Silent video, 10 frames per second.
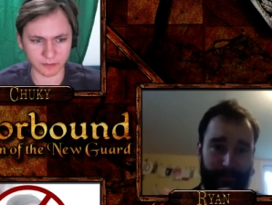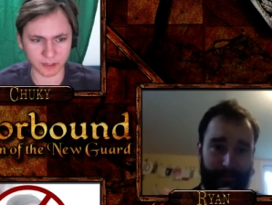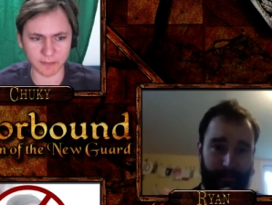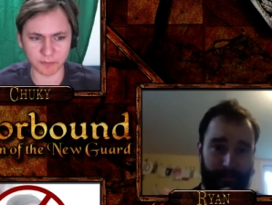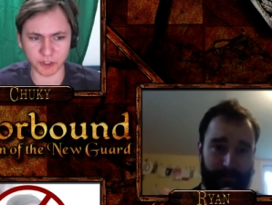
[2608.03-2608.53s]

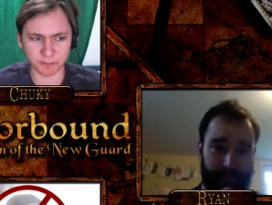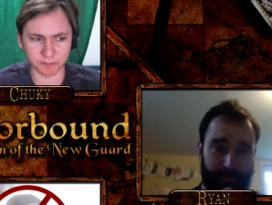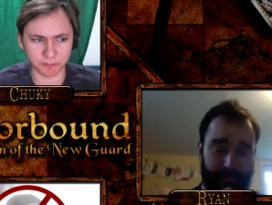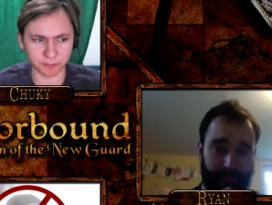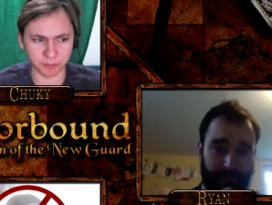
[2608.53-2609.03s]
Speaker 1: claimed she
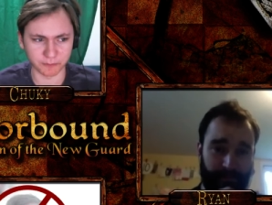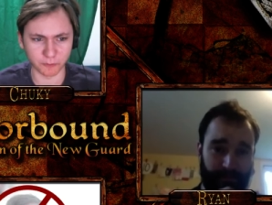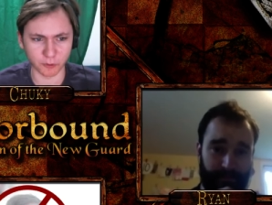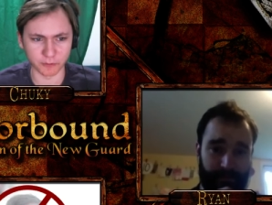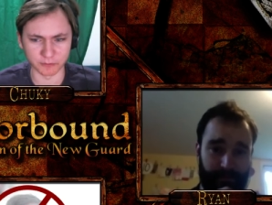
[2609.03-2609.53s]

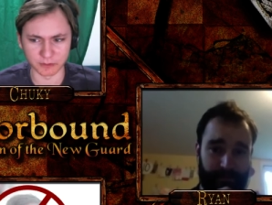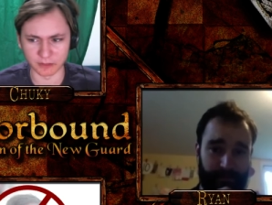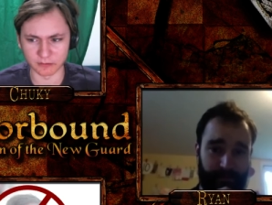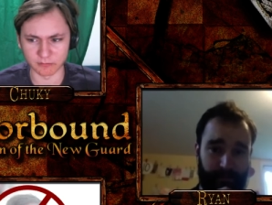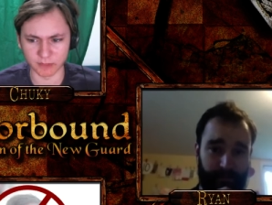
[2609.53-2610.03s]
performed
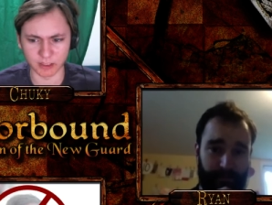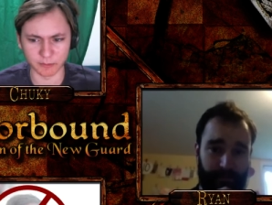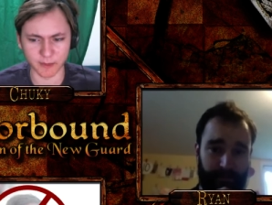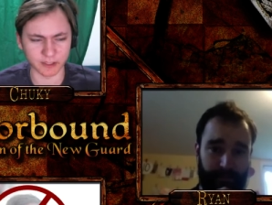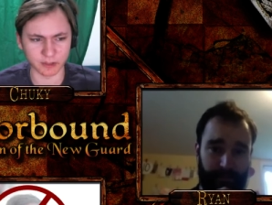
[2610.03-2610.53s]
an
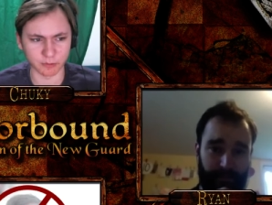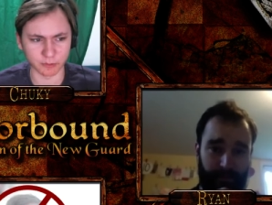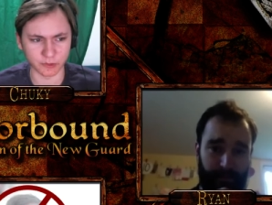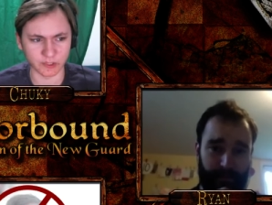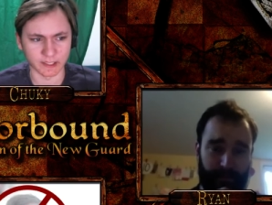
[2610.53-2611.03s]

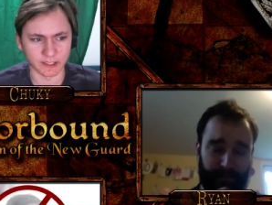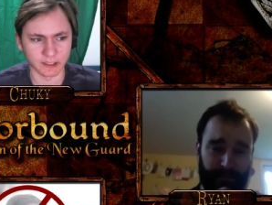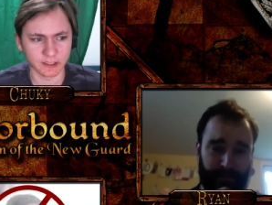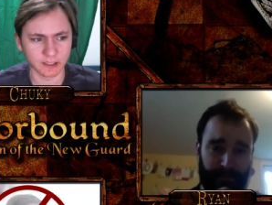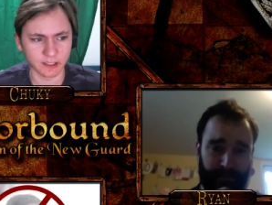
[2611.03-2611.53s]
unimaginable sin.
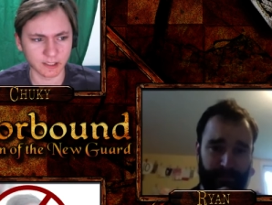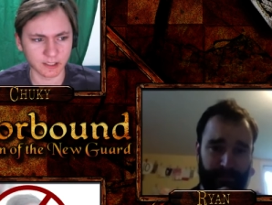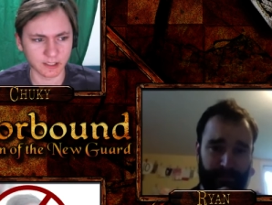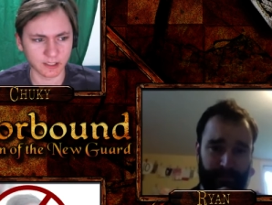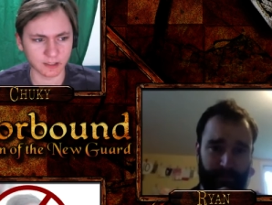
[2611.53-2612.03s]

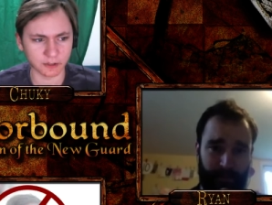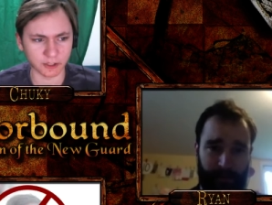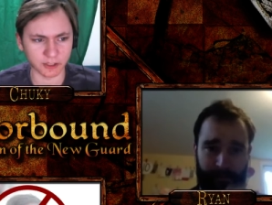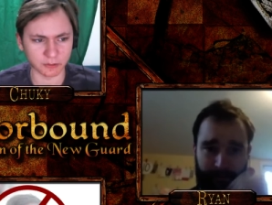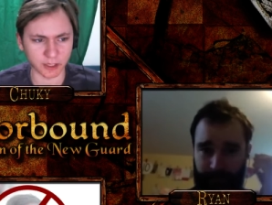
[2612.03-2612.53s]

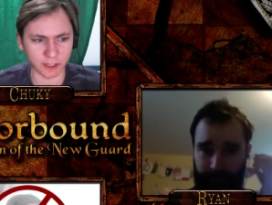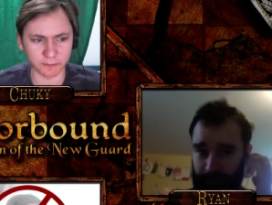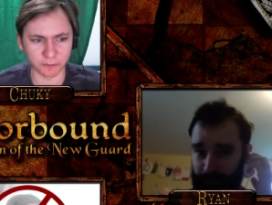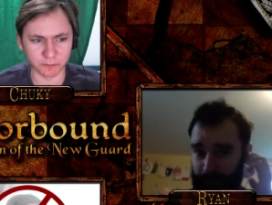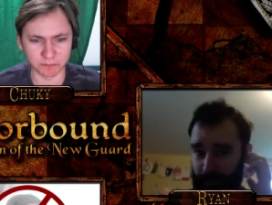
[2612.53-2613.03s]
She killed the
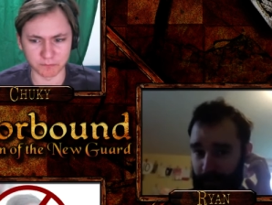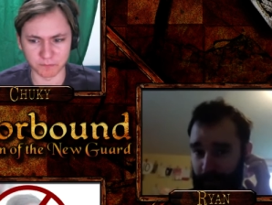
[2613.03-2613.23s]
life of a